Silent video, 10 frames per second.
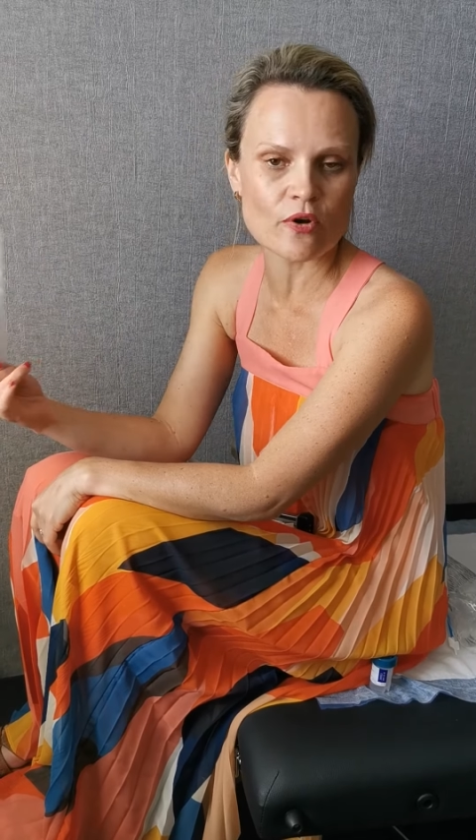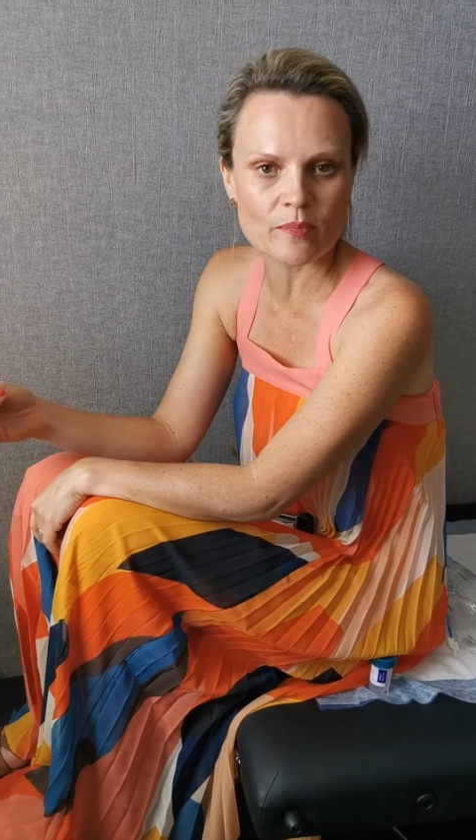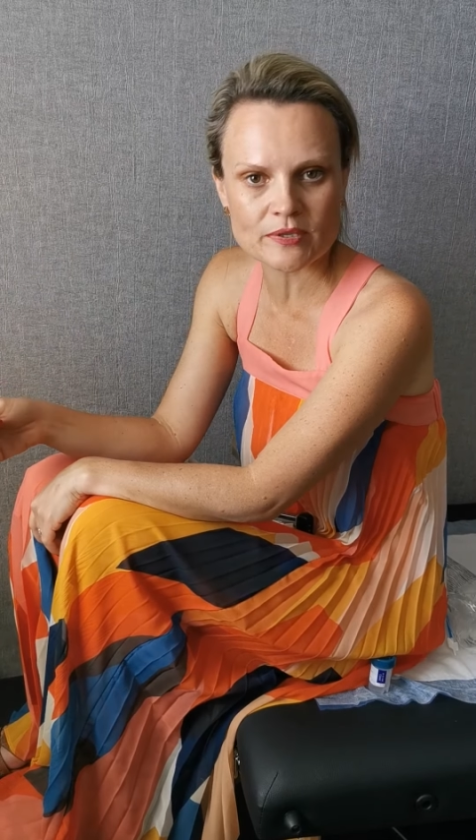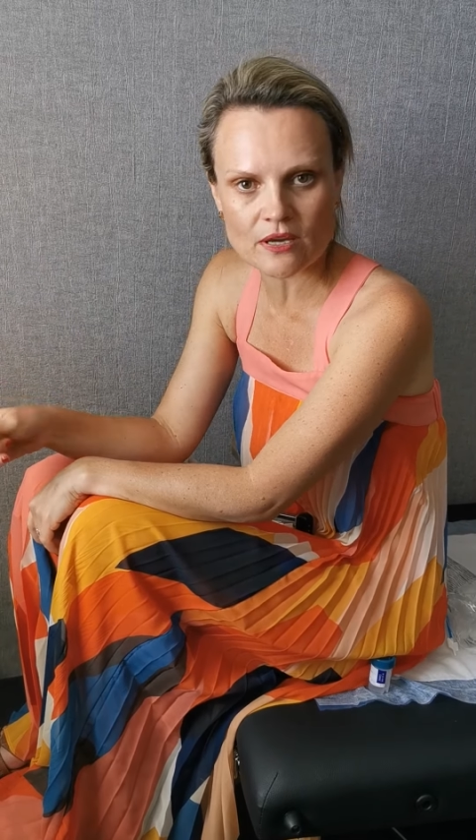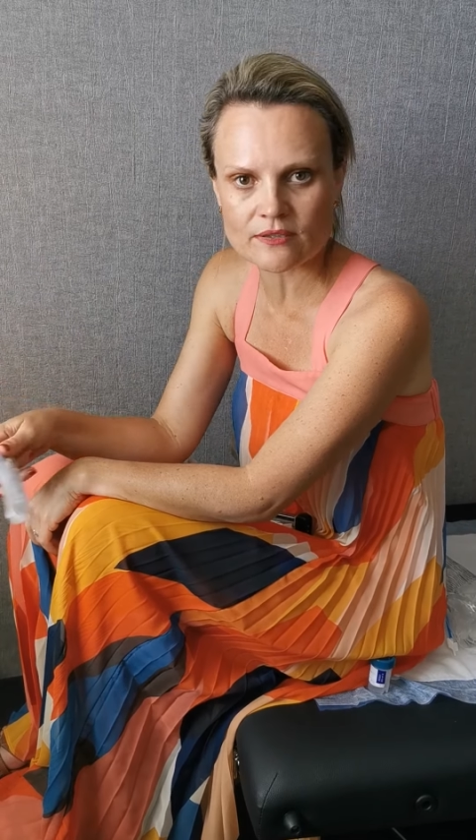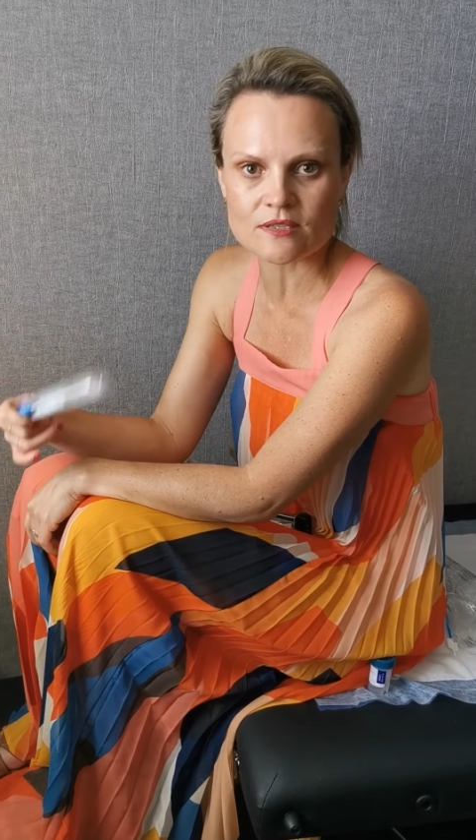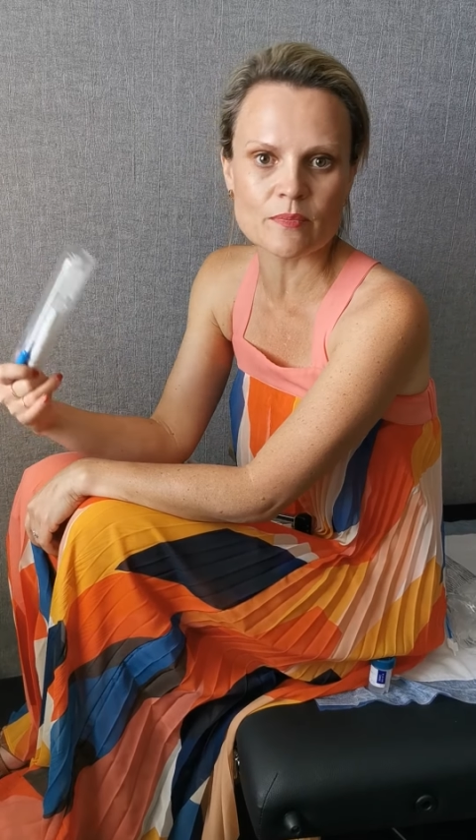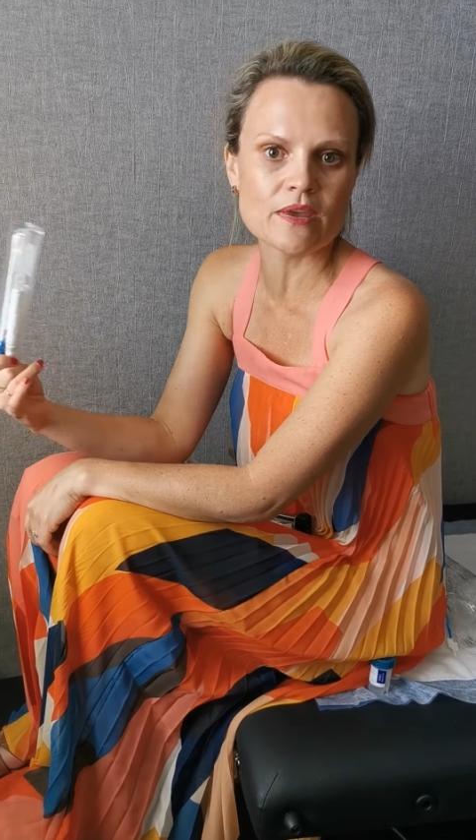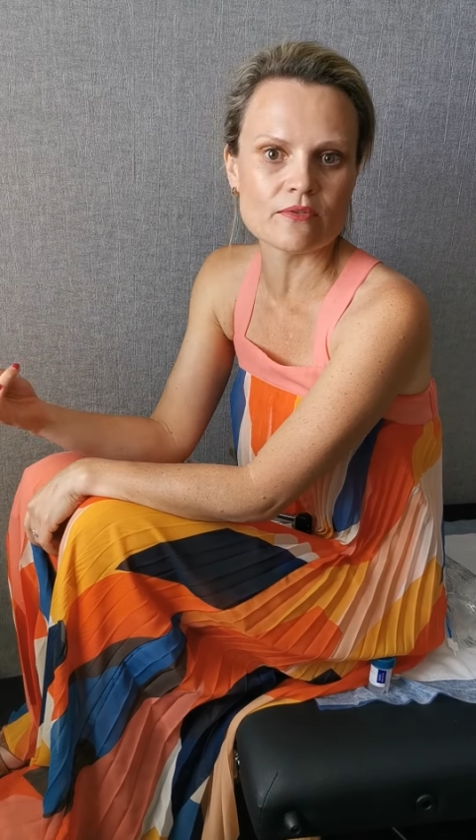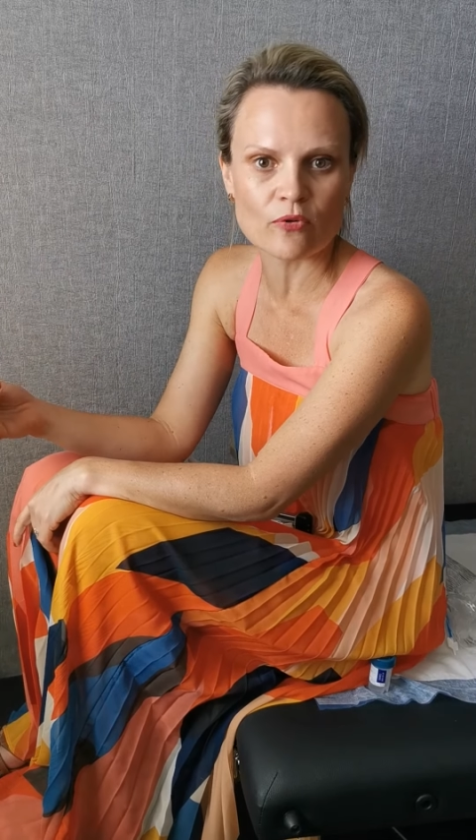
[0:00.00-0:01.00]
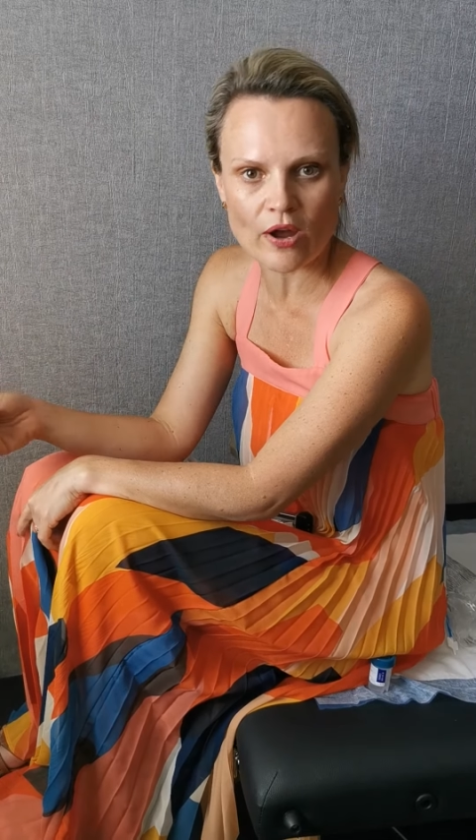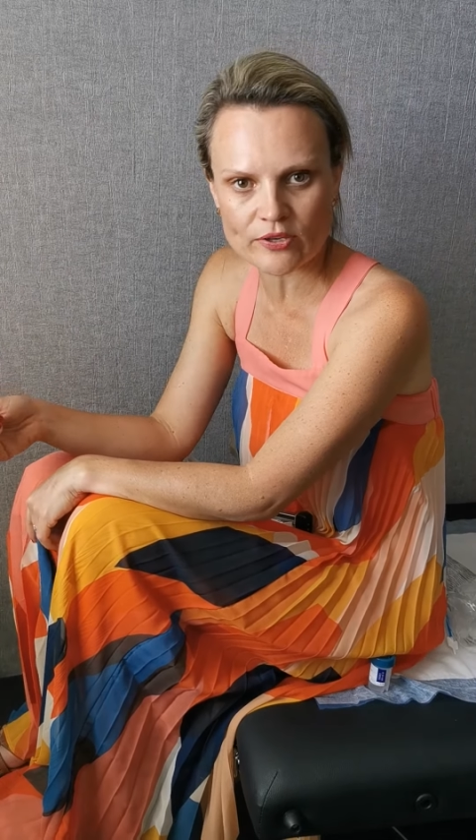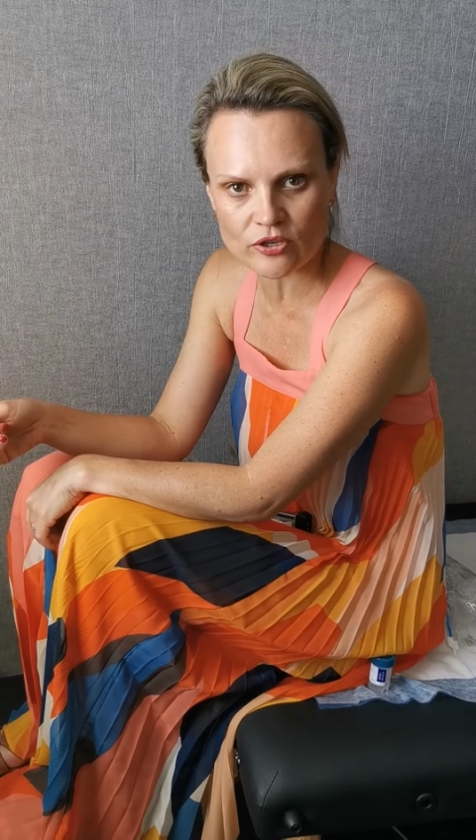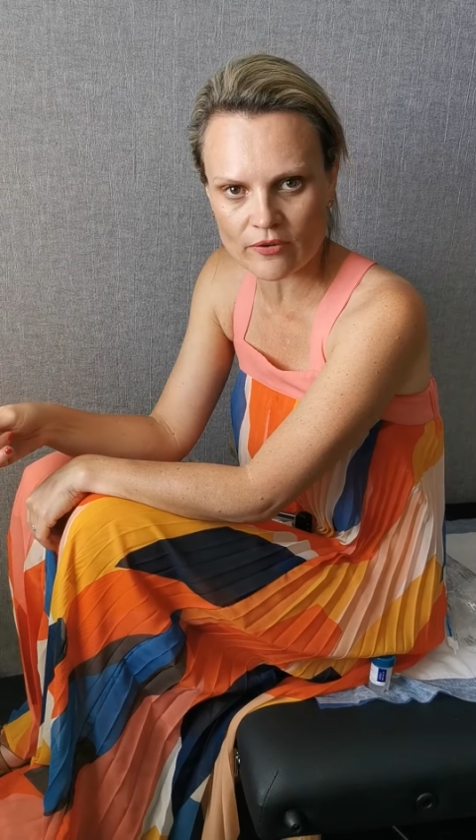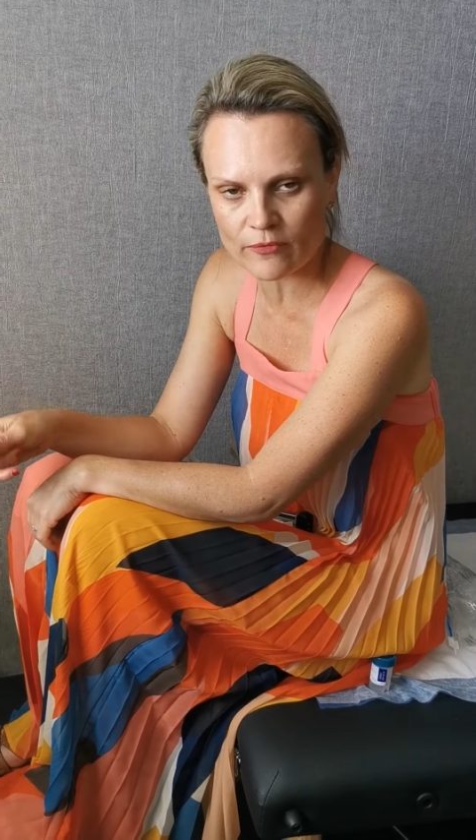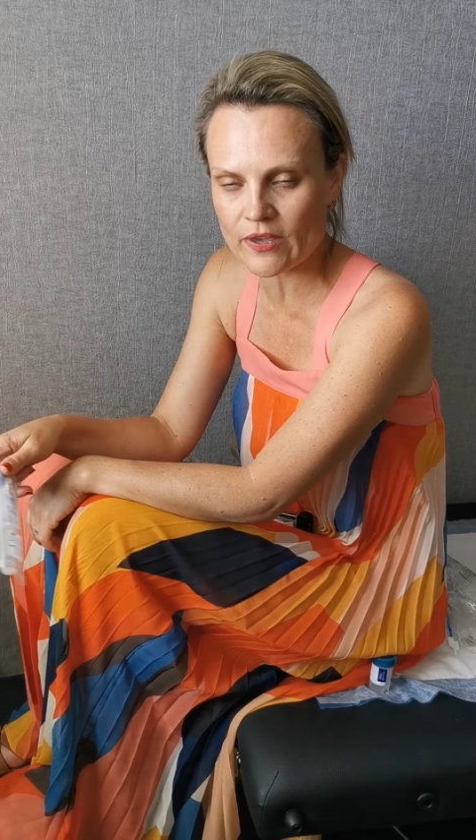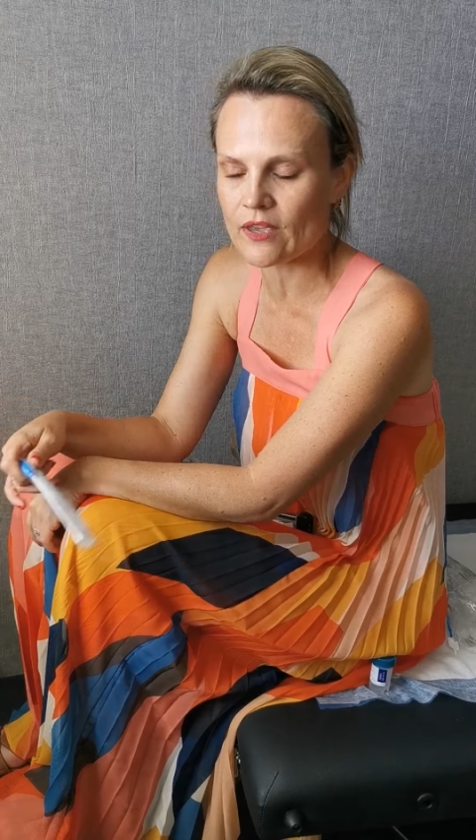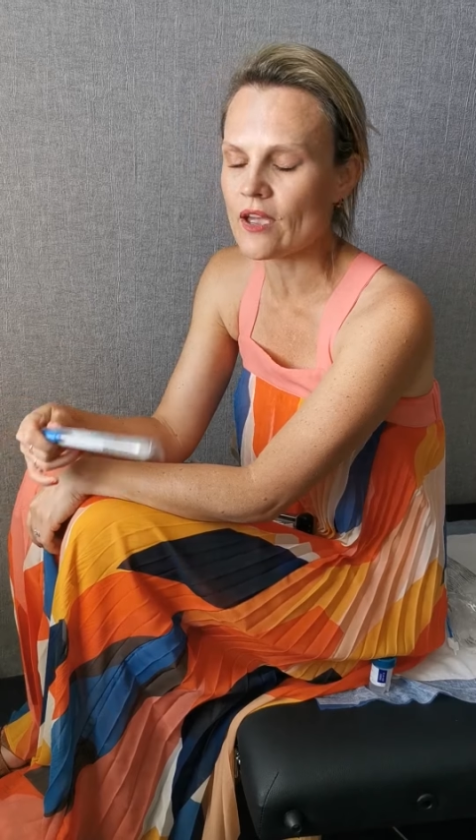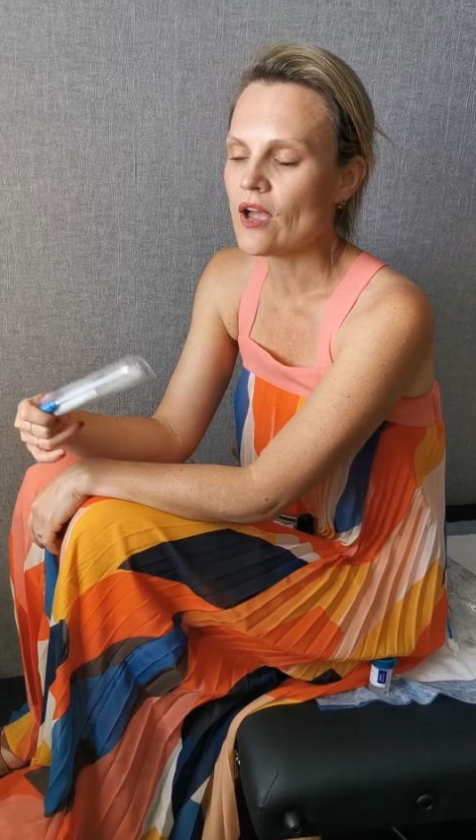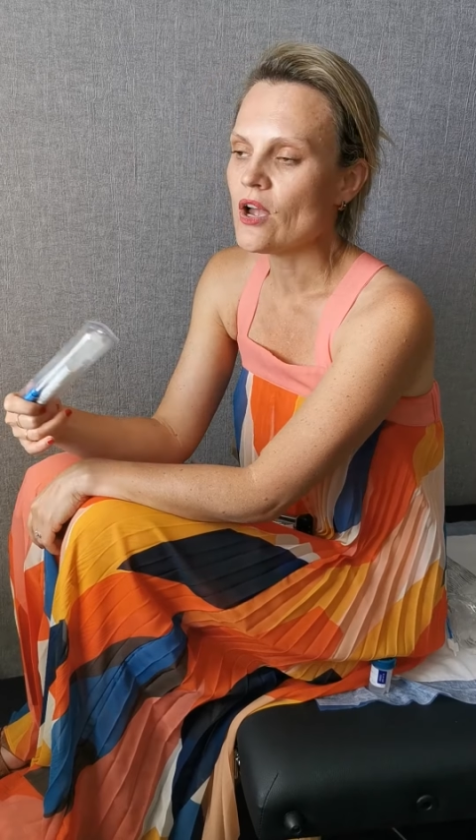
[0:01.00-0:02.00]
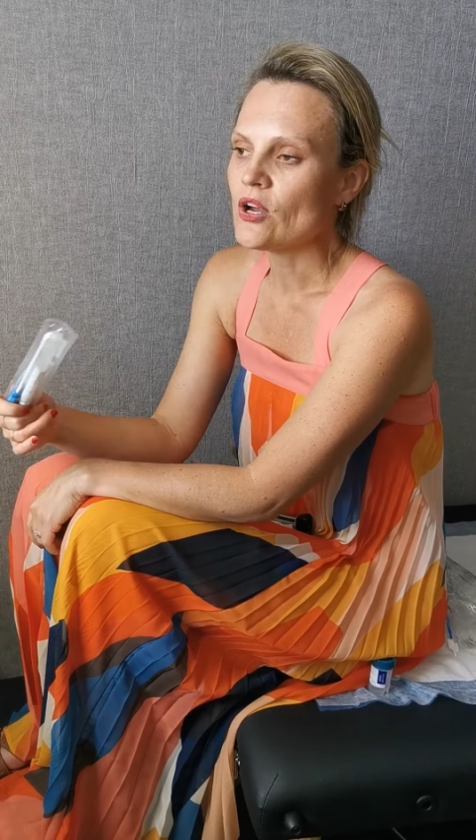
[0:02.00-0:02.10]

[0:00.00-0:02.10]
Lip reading: for hepatitis B, for HIV.